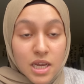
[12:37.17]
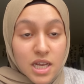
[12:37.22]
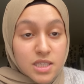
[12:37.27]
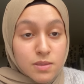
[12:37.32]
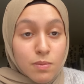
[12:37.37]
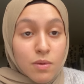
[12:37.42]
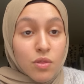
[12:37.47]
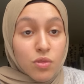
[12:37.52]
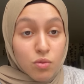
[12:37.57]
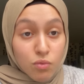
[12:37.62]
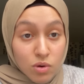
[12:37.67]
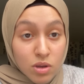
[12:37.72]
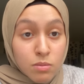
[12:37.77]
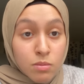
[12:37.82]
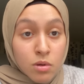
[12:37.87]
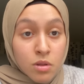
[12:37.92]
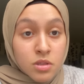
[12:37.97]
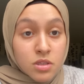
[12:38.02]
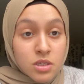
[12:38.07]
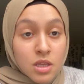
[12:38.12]
I spent 3
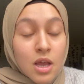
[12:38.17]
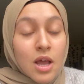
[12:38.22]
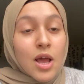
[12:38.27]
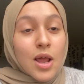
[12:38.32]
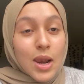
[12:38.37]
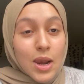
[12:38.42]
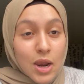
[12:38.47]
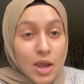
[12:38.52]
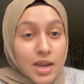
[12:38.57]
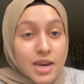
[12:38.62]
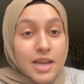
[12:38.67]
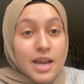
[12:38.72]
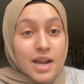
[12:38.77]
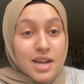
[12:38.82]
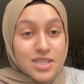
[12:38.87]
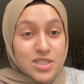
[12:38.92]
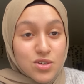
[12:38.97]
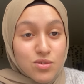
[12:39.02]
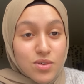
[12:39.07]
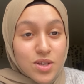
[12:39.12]
months learning
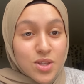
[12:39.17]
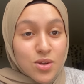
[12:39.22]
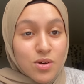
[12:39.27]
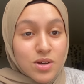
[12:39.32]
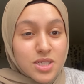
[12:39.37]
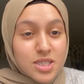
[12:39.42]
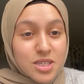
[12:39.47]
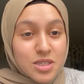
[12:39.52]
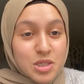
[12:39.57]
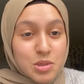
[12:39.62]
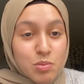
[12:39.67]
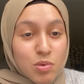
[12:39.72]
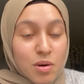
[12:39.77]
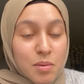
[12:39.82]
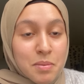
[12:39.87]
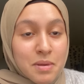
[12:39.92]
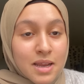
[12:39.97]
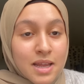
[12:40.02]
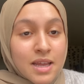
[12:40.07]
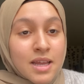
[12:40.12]
how to read questions
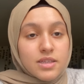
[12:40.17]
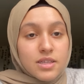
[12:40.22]
properly.